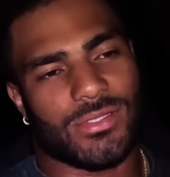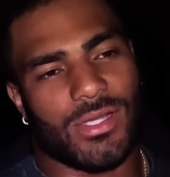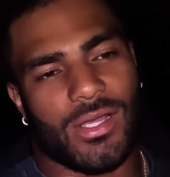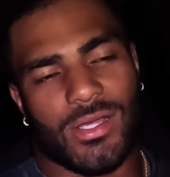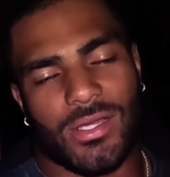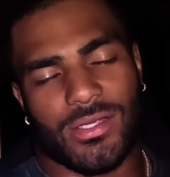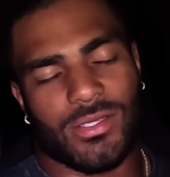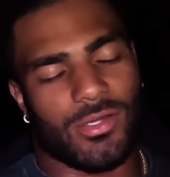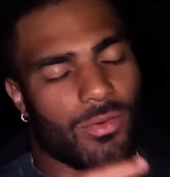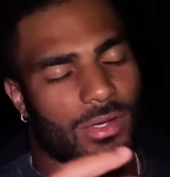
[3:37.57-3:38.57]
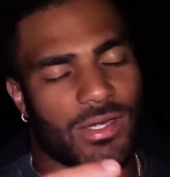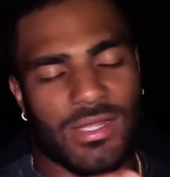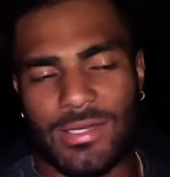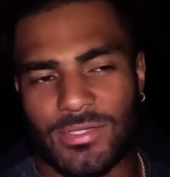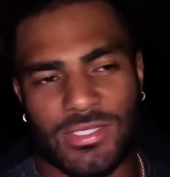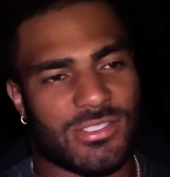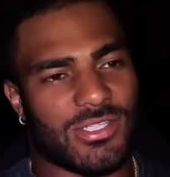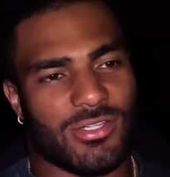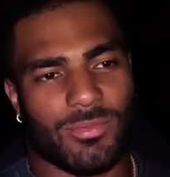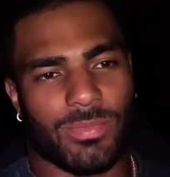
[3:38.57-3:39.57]
We're gonna need him to
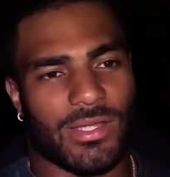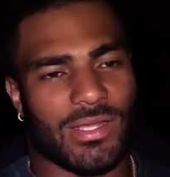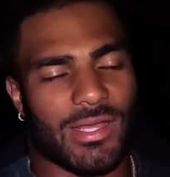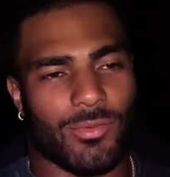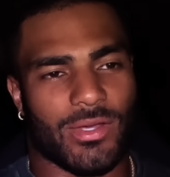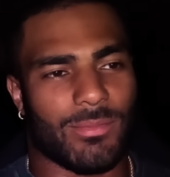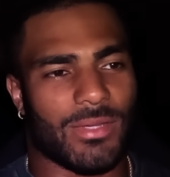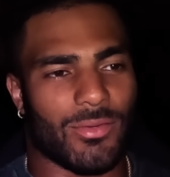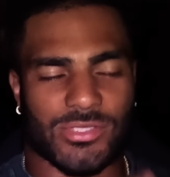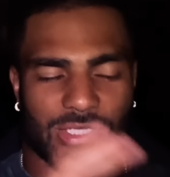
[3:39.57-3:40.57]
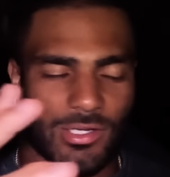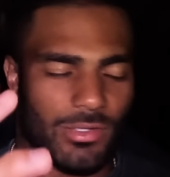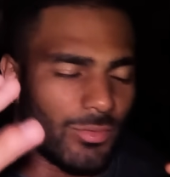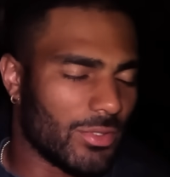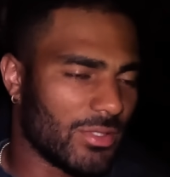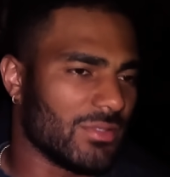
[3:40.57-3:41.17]
continue to play that way, man, which I know he will.